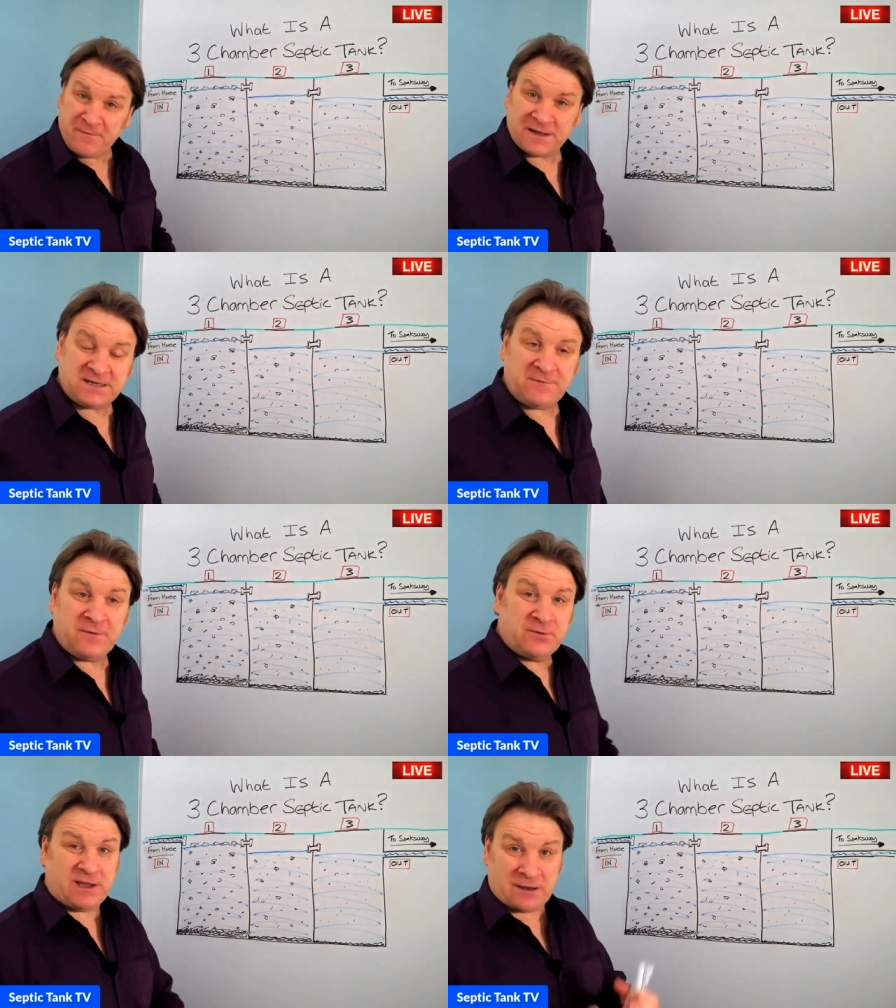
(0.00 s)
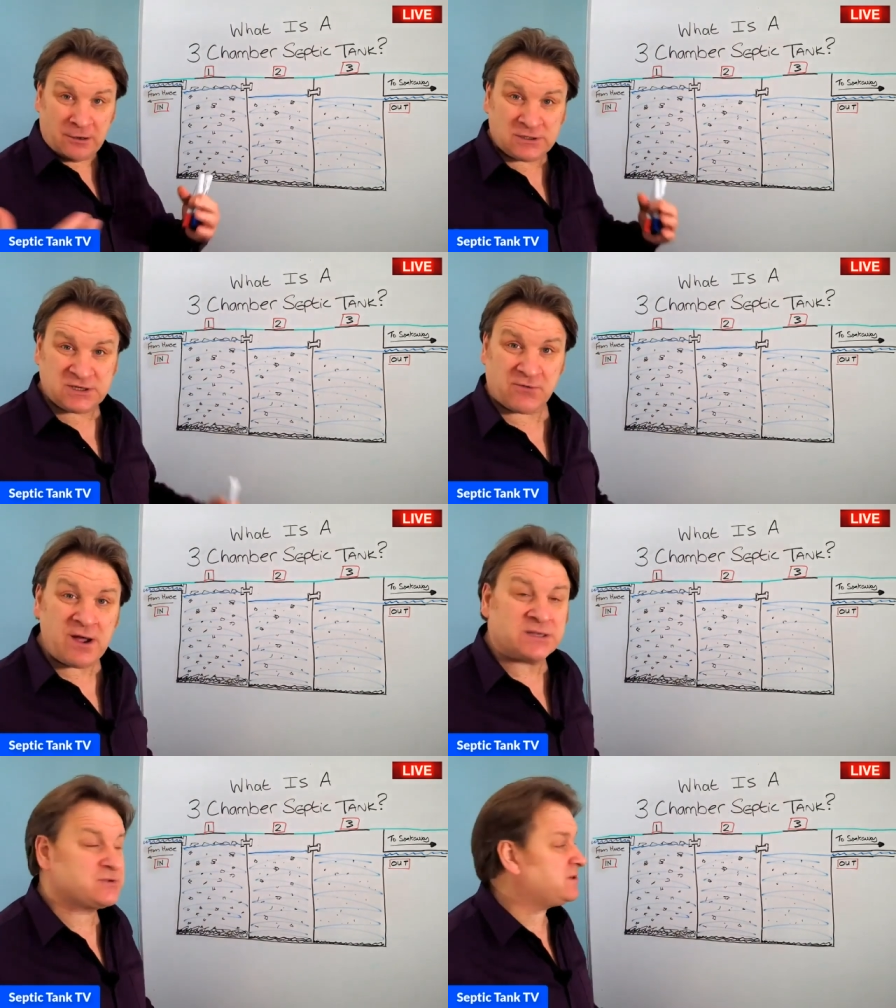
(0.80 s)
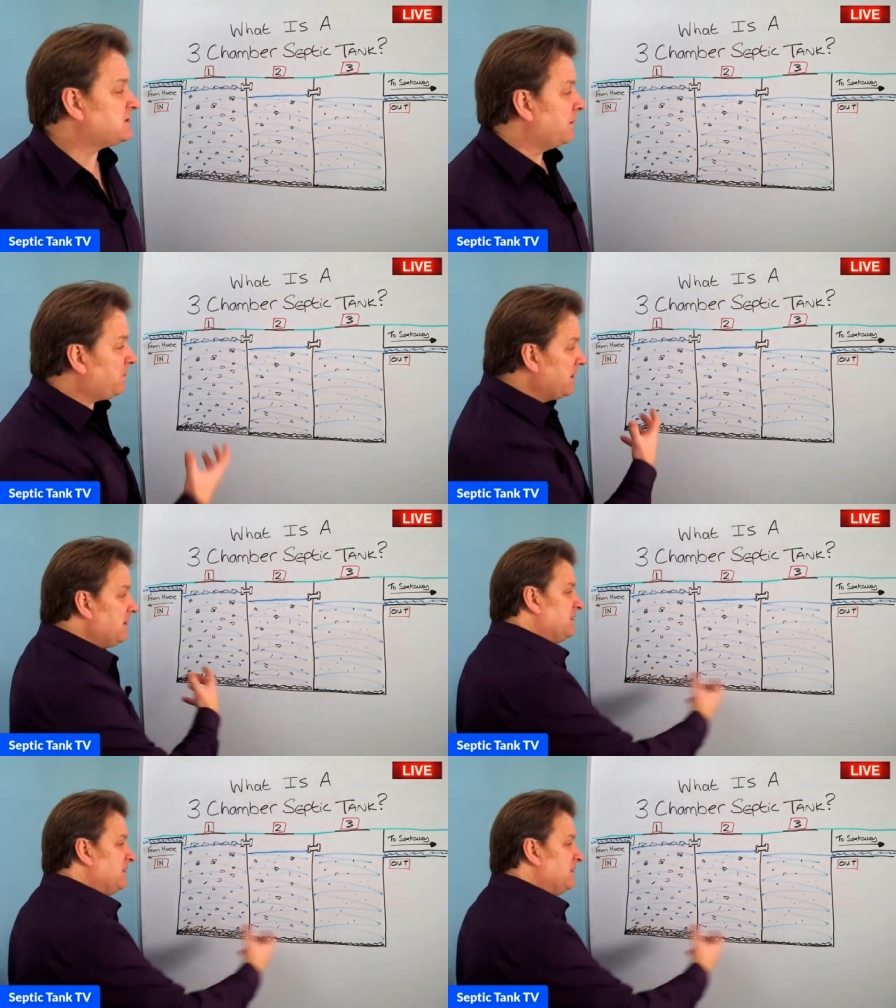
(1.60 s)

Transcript: fatty food, it clogs your arteries up.